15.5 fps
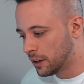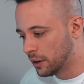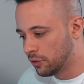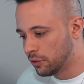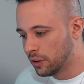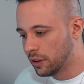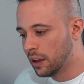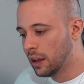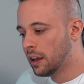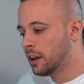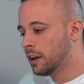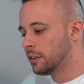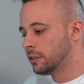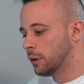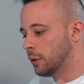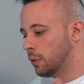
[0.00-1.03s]
country.
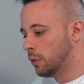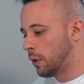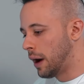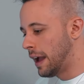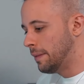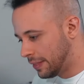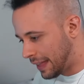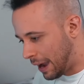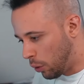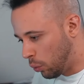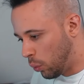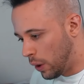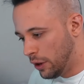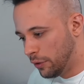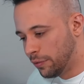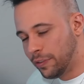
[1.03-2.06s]
So right now,
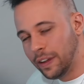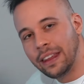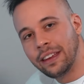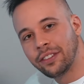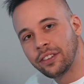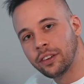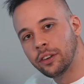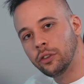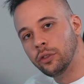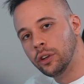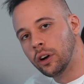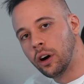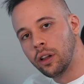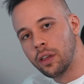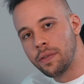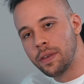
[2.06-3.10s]
when you finish doing
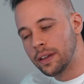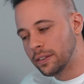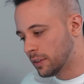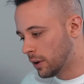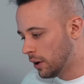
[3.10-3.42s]
all of this,